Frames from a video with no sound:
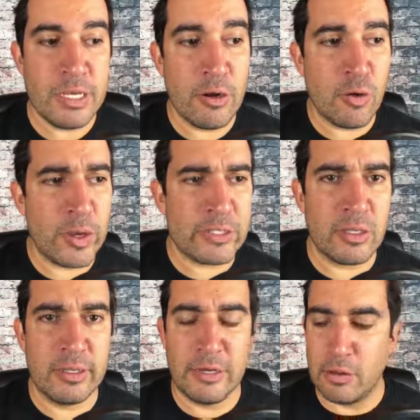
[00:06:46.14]

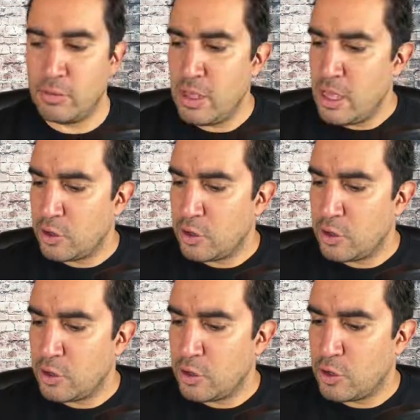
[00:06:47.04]

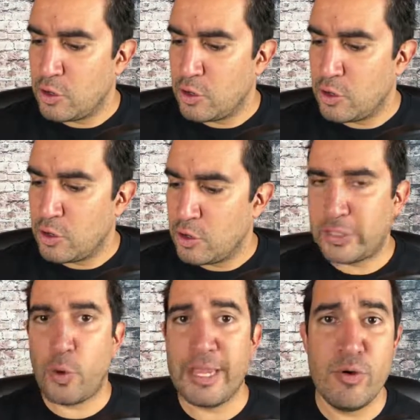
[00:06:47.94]
quick story here is that
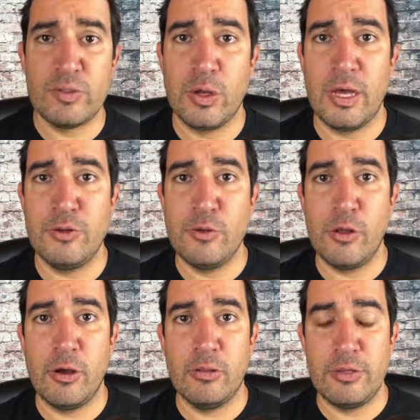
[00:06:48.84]
we moved to a
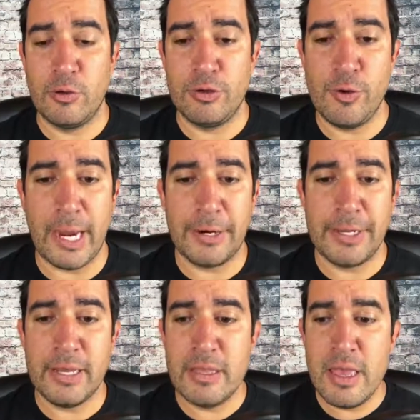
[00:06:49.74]
new
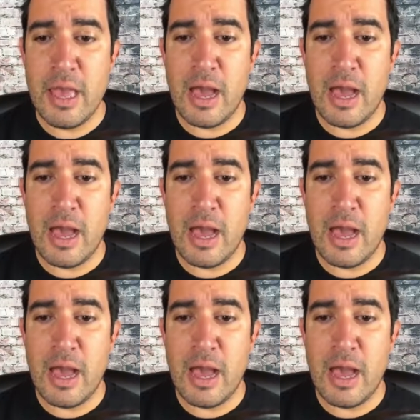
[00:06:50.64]
area